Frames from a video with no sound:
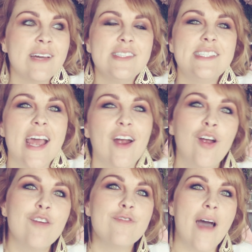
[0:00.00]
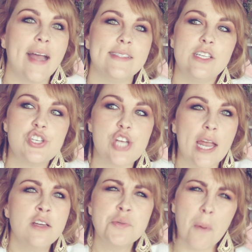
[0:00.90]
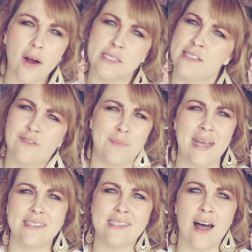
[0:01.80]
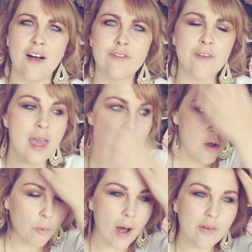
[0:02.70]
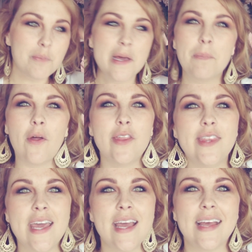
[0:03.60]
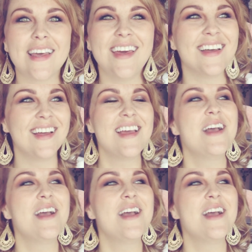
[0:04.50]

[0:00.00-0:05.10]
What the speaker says: Because I was terrified to change parts of myself. What would people think?